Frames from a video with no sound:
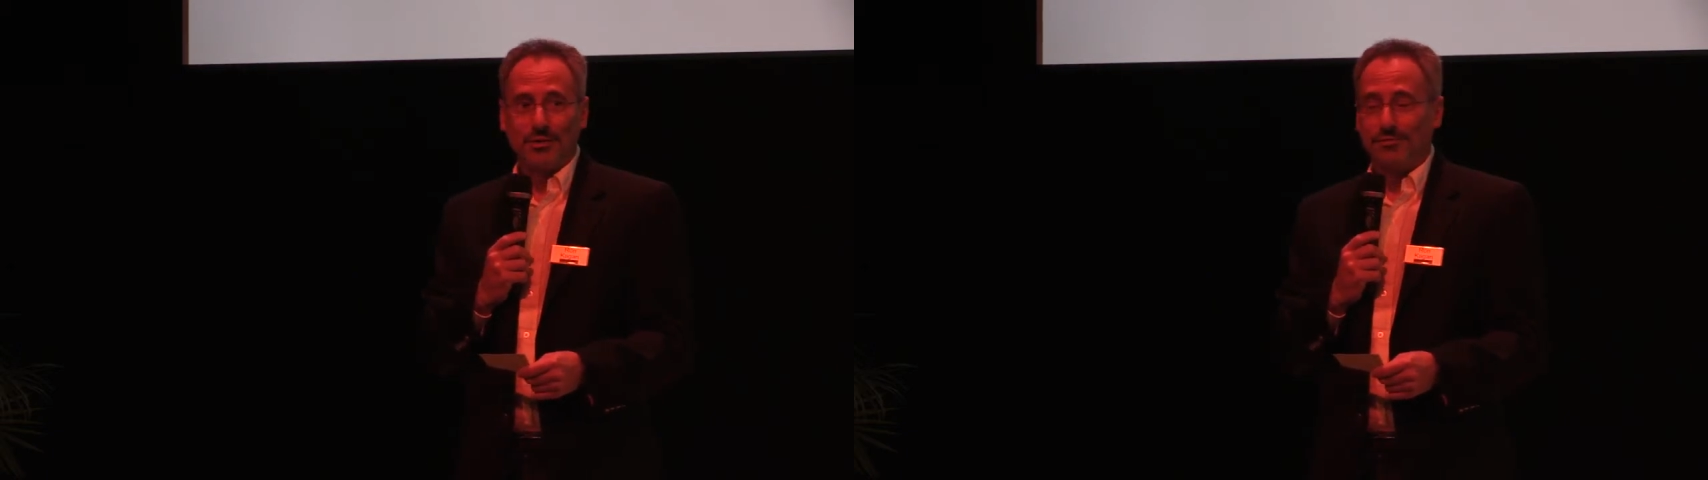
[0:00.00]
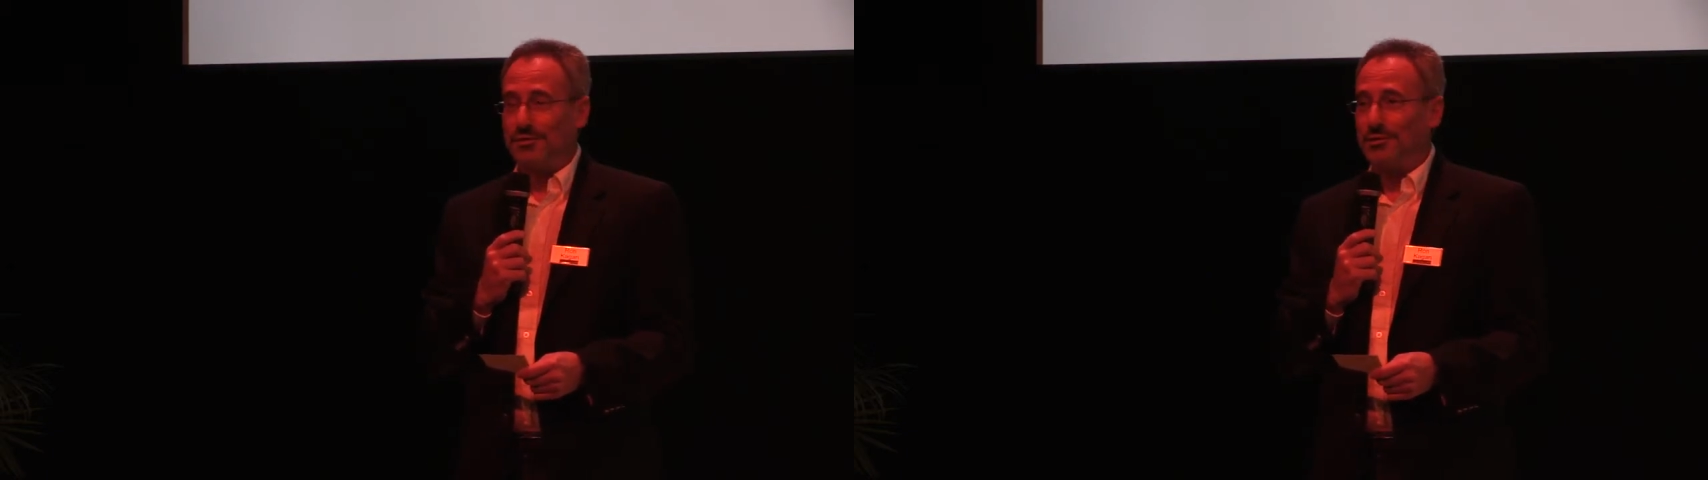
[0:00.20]

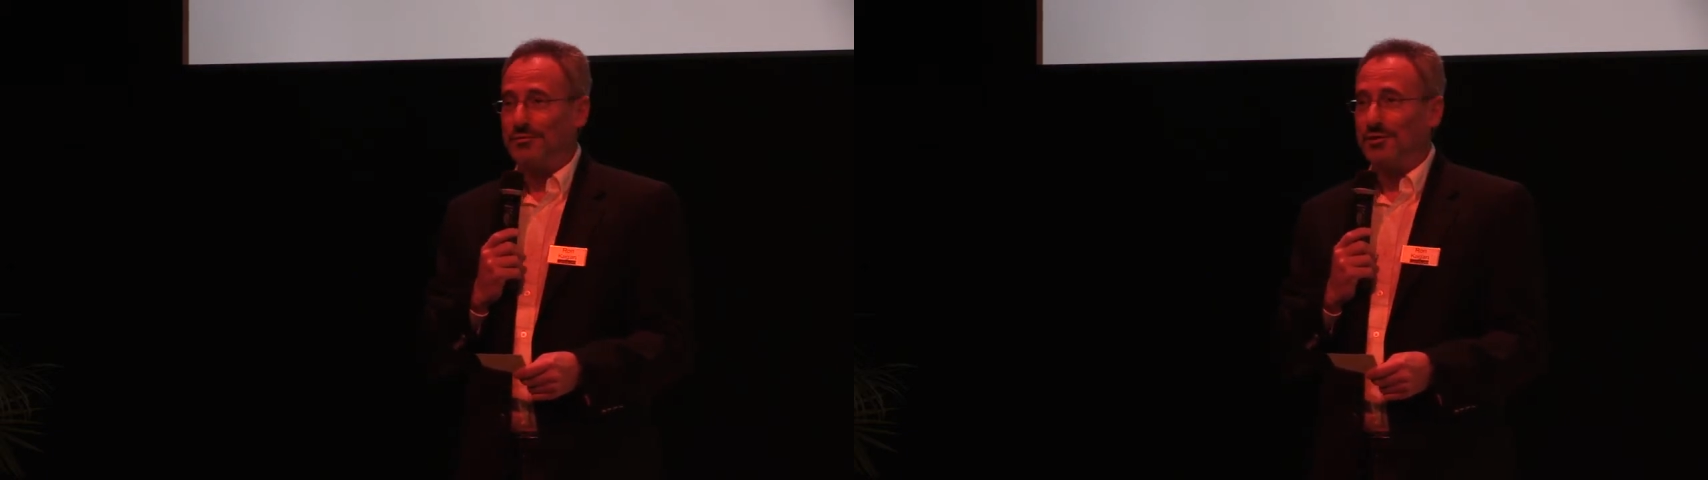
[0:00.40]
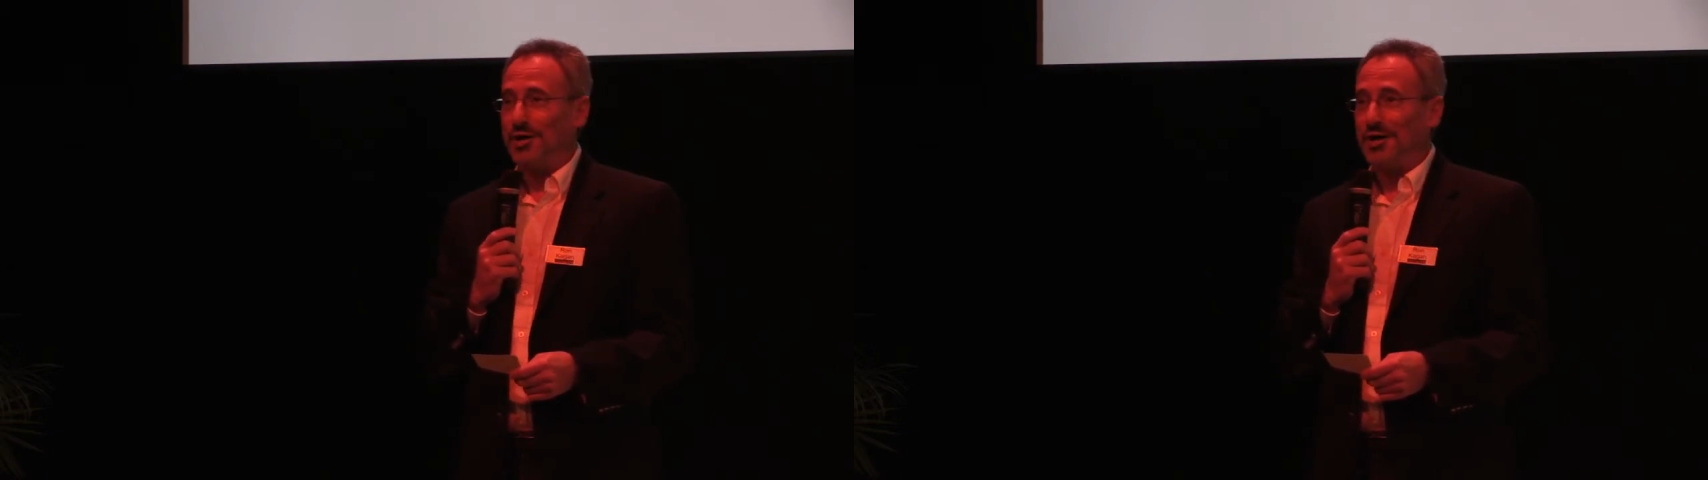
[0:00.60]
the fear
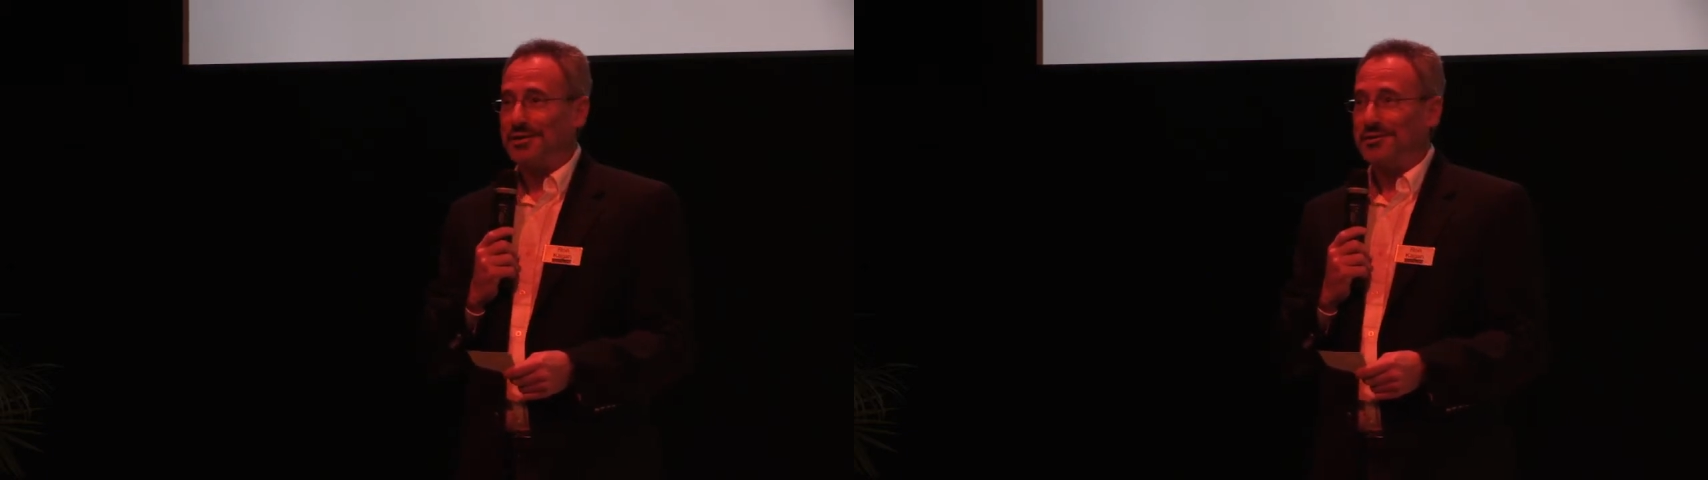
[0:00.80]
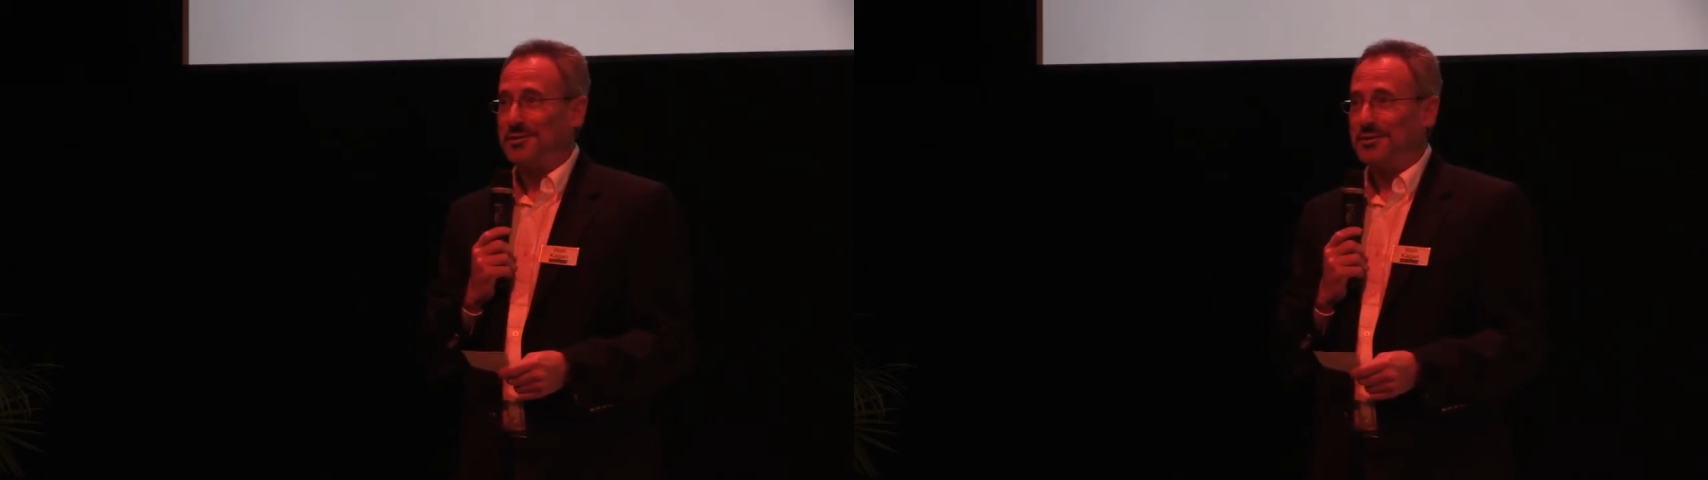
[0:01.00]
of God
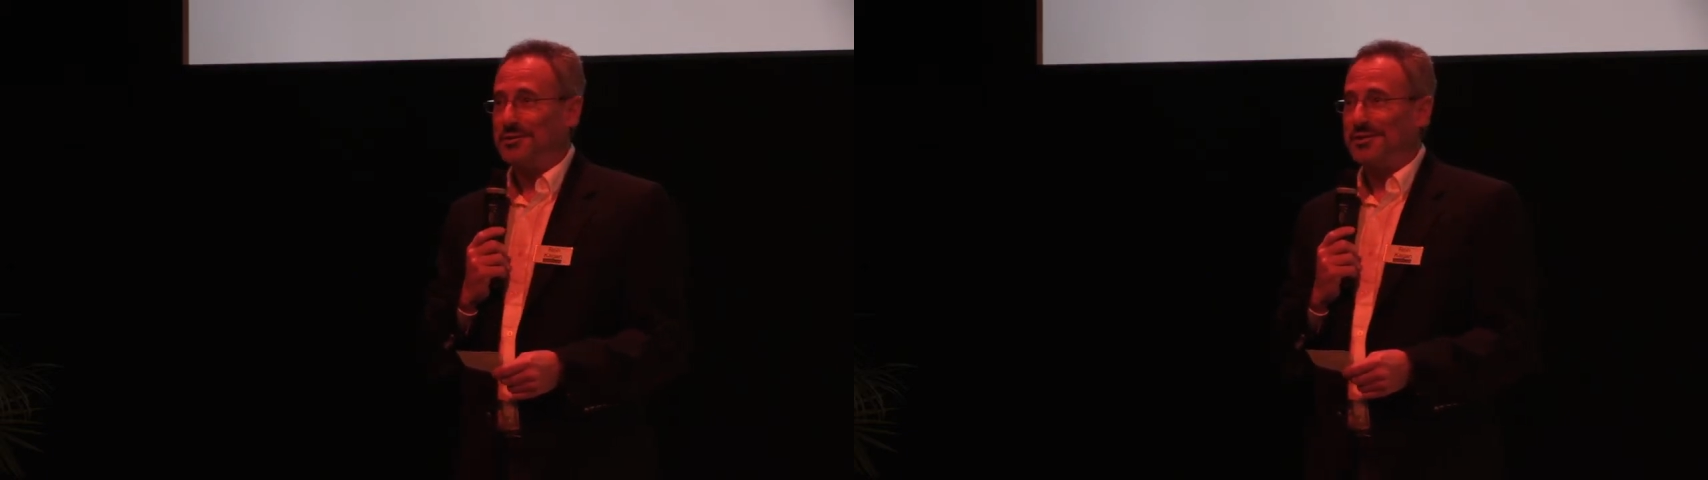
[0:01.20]
in her,